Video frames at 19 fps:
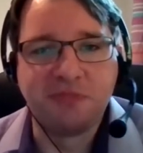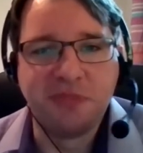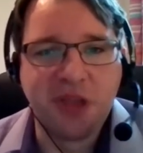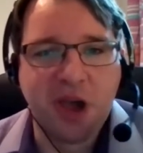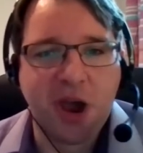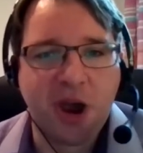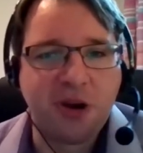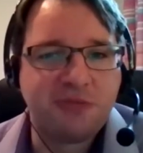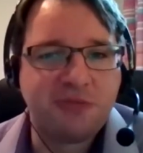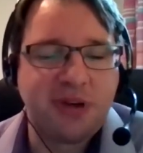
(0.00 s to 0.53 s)

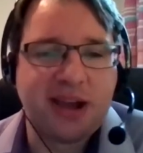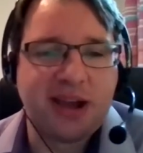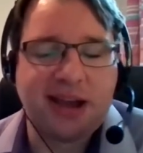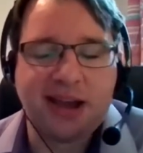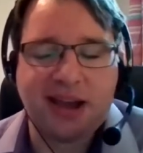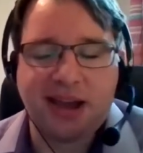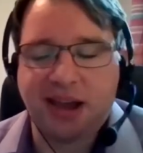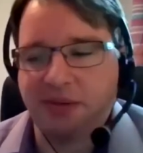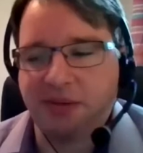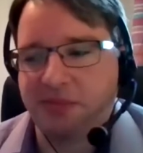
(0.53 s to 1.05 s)

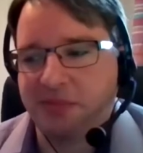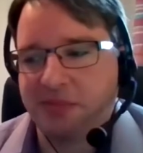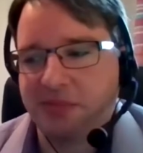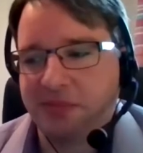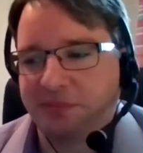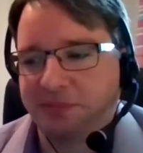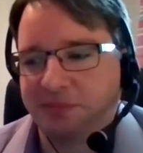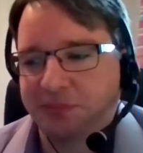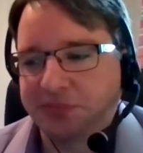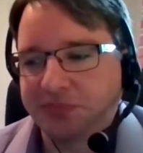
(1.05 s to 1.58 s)
No
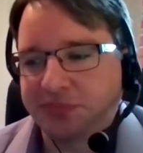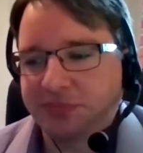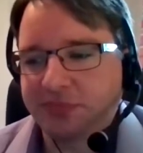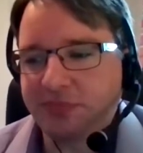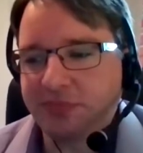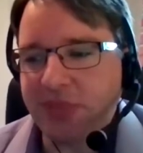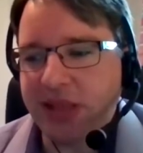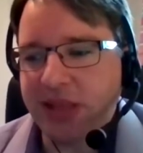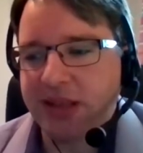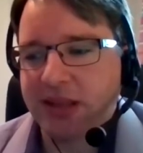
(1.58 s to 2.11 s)

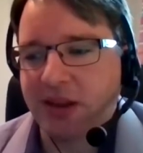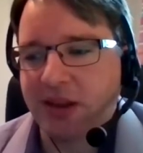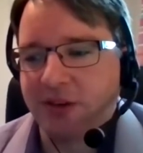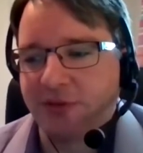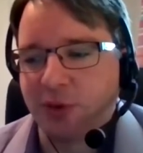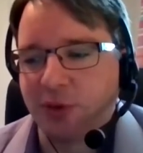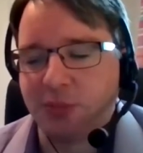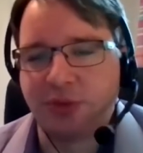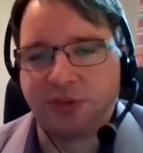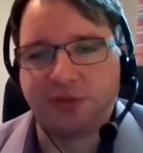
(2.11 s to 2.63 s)

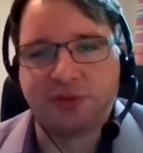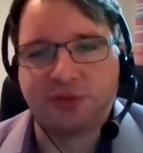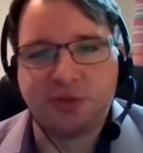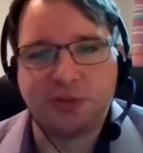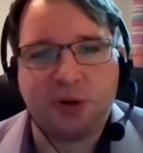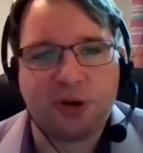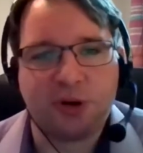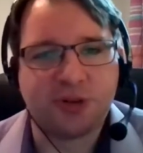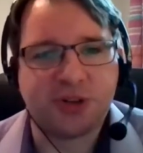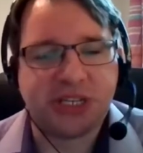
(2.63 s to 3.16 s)
form of
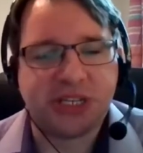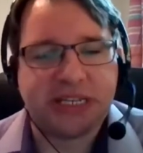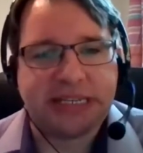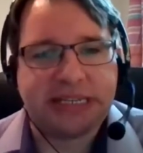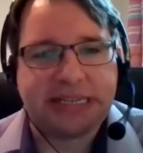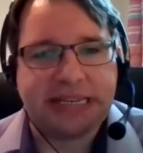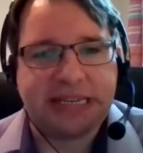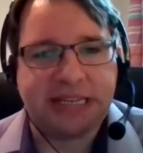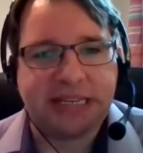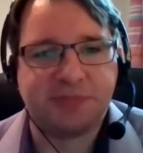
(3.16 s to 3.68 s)

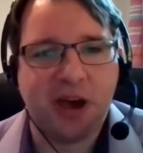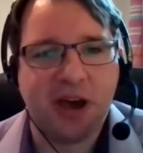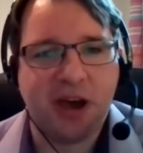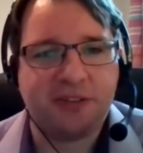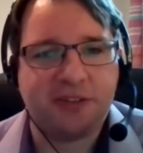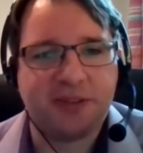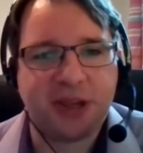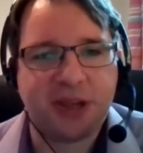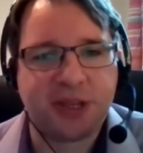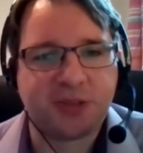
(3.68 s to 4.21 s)
democracy is
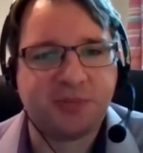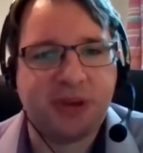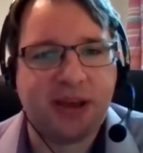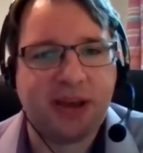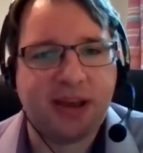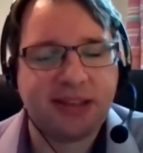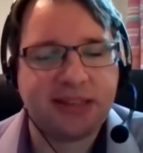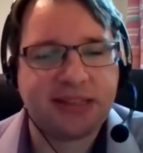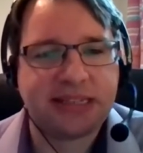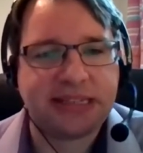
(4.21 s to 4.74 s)
perfect,
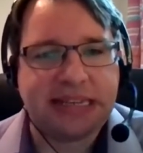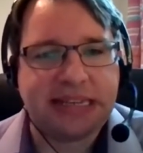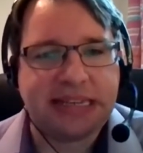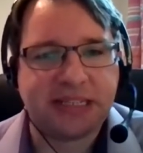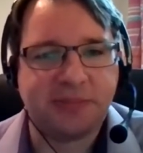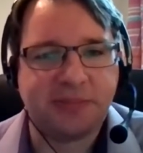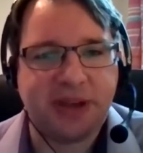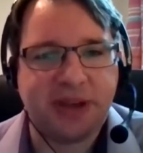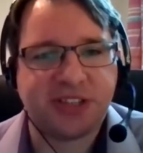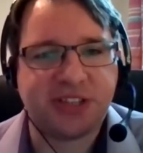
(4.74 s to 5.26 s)
but it's
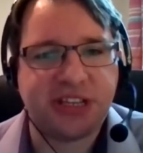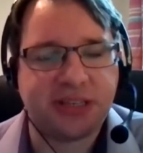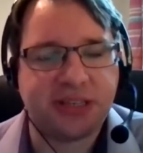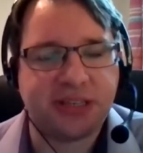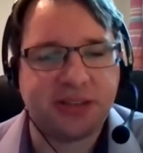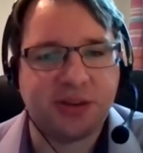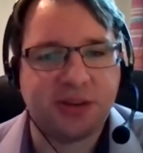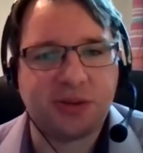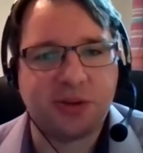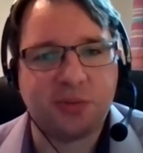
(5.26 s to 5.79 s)
the best thing
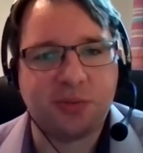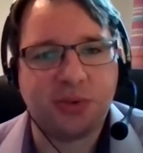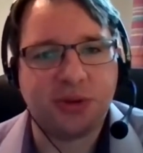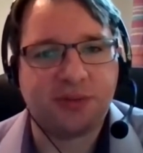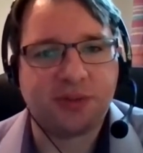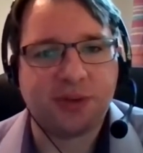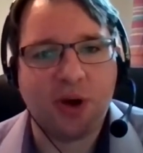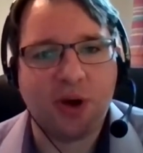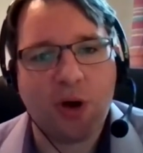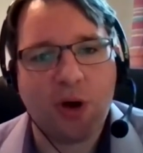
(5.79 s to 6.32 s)
that
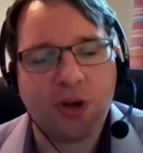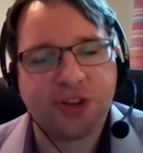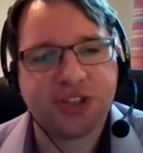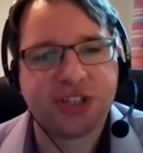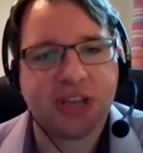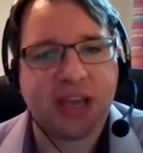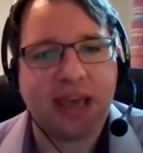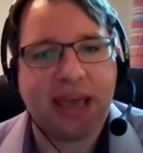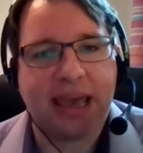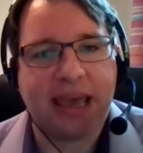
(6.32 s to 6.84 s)
we've got,
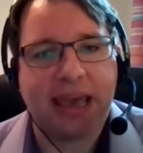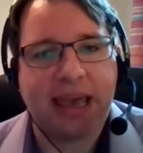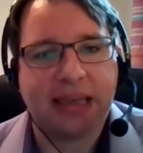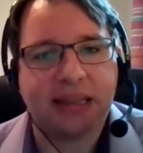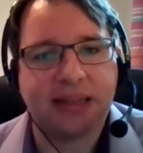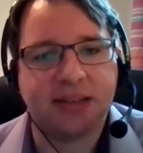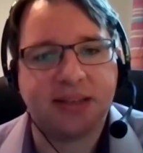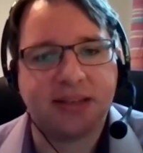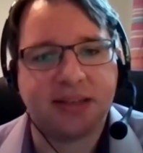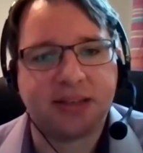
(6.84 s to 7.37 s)

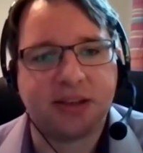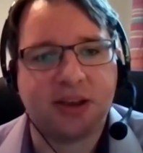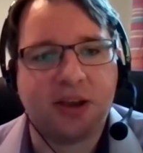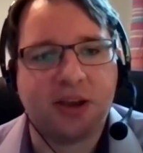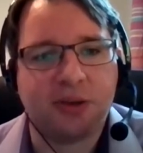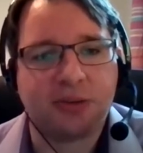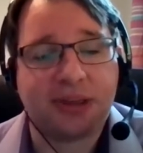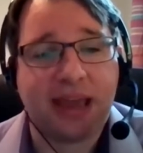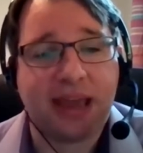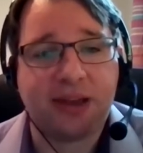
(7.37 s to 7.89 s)
and
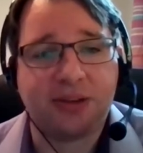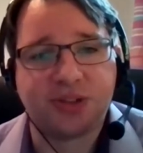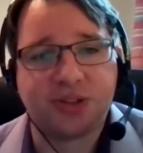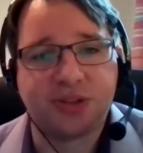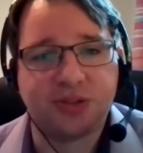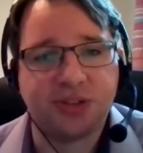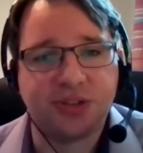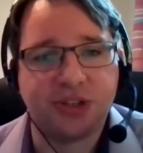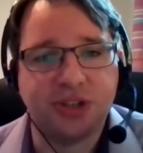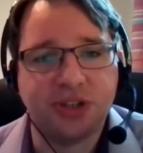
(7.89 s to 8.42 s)

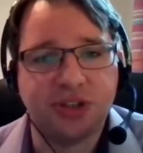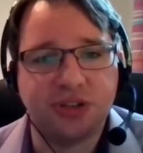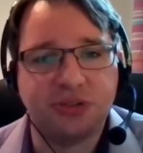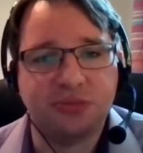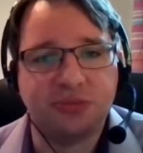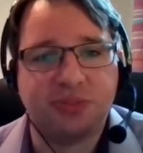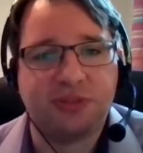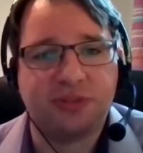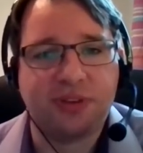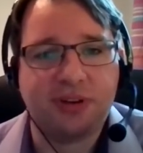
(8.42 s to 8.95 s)
councils do
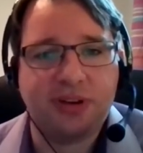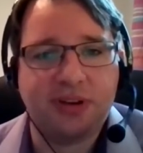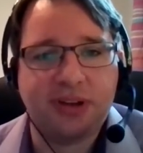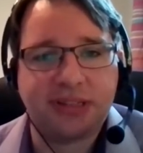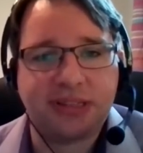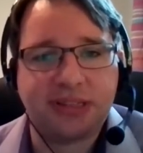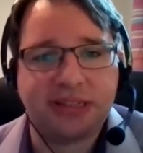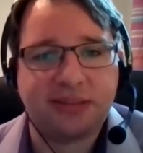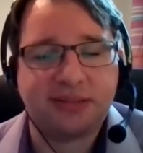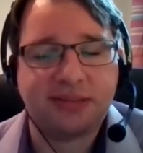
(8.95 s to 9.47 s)

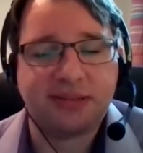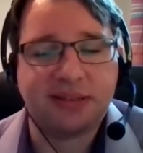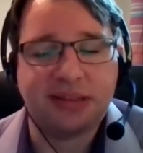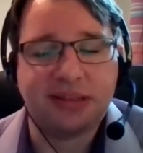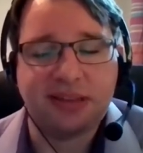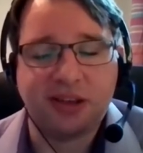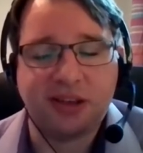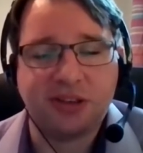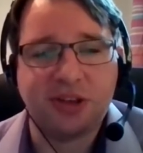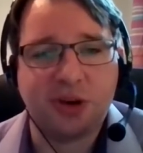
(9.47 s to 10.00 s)
provide
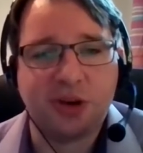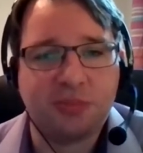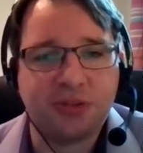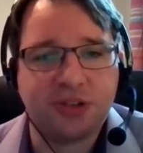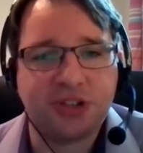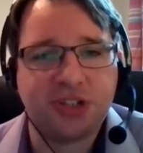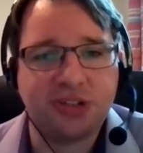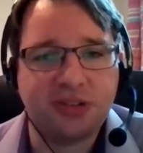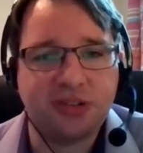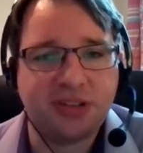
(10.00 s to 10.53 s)
the
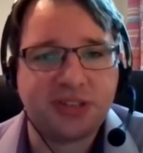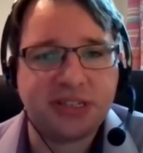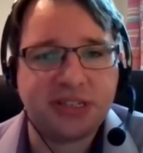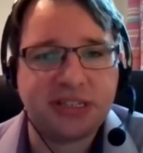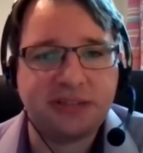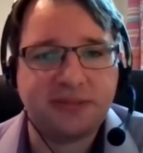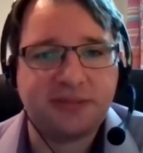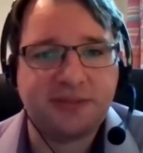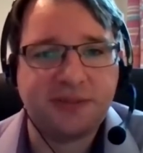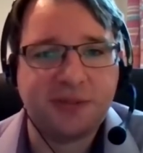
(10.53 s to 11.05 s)

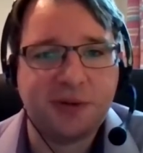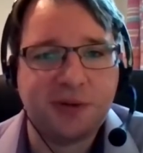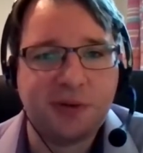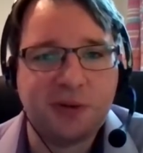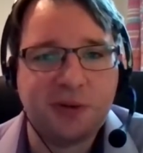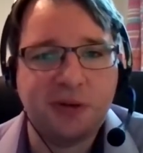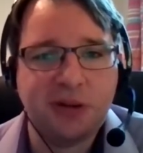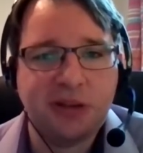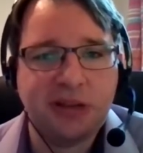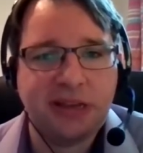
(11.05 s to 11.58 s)
opportunity
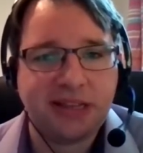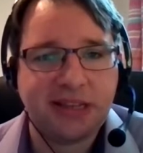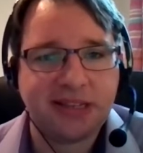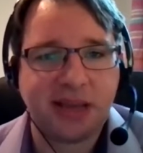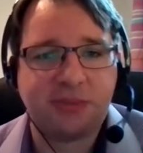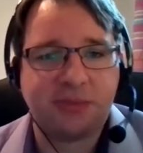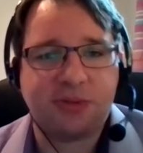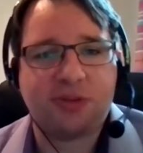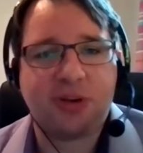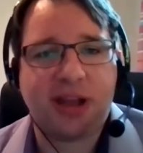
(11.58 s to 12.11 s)
for
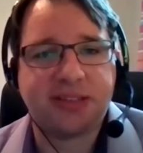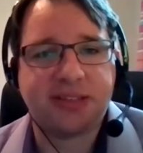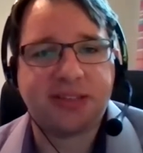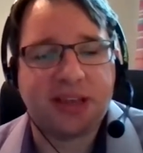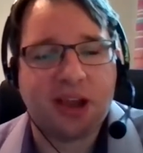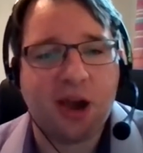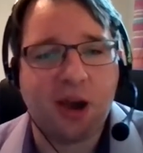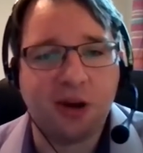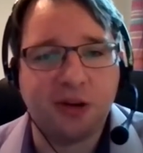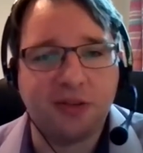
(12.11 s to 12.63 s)

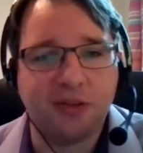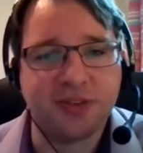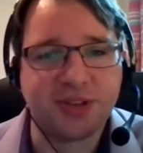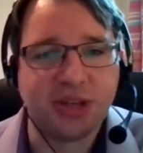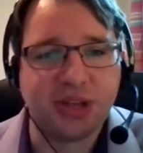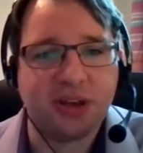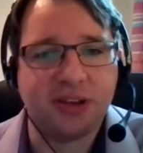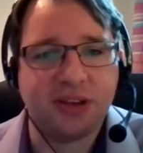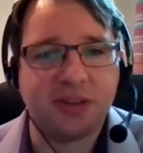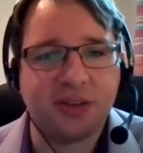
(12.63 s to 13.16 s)
democratic
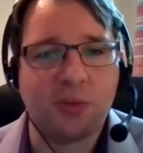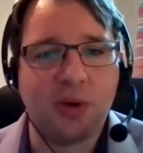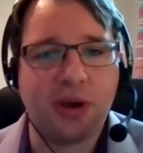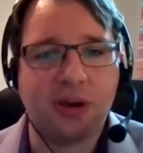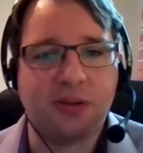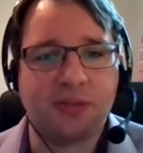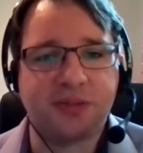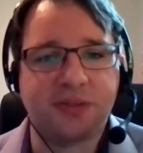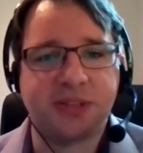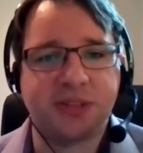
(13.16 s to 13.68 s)
oversight, where
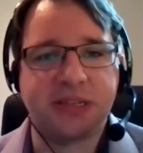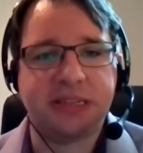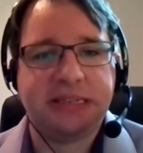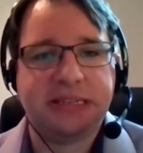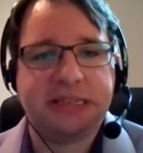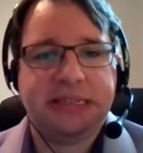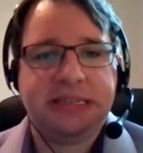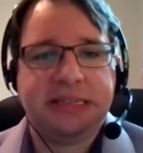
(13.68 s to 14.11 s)
obviously